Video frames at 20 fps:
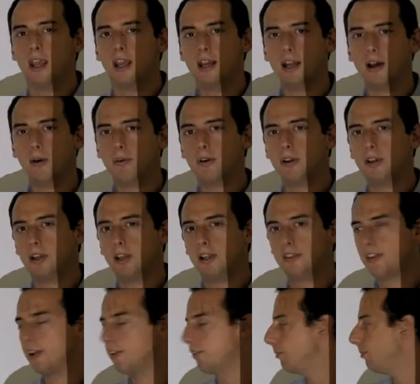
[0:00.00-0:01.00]
Now,
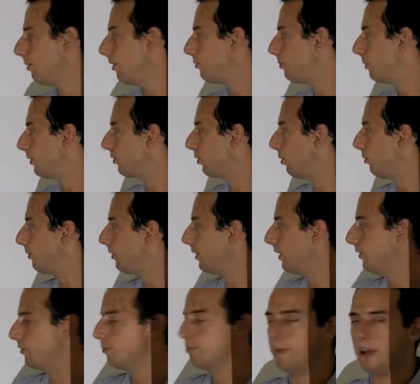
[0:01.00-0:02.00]
tandem mass spectrometry
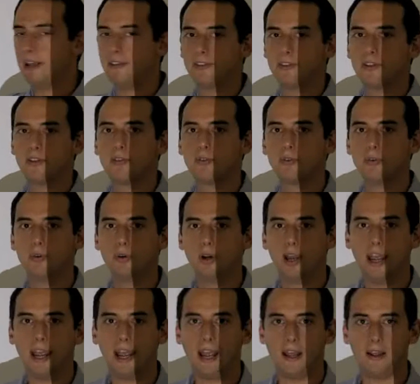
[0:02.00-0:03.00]
is meant to
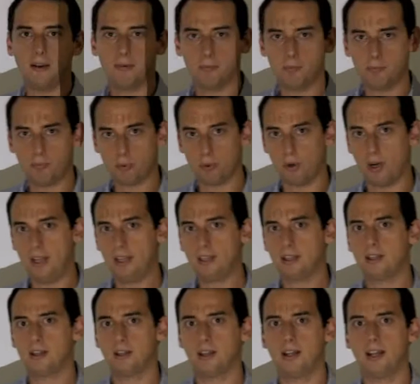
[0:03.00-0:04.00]
break
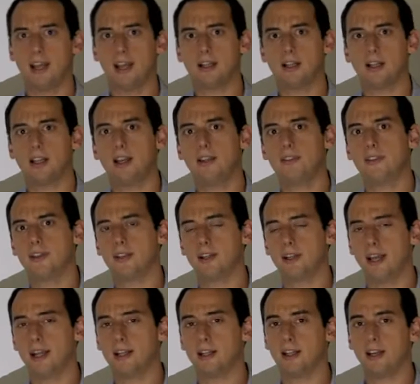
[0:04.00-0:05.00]
an analyte and then
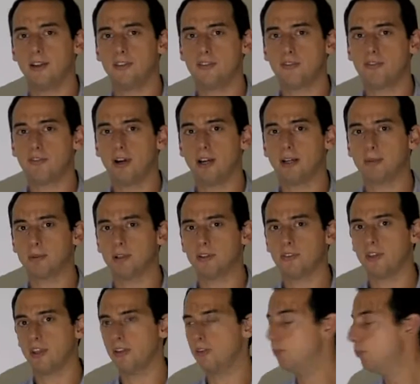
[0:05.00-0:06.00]
analyze the
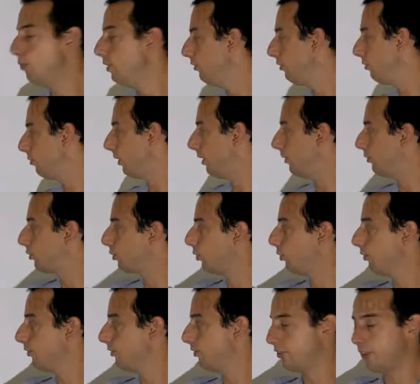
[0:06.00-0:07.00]
fragments. And the reason why it's
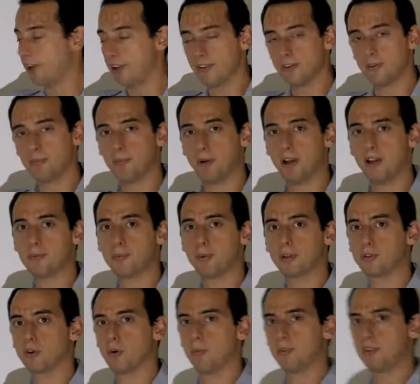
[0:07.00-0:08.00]
called tandem mass
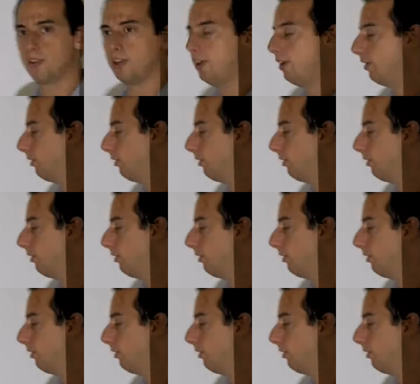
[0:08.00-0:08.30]
spectrometry,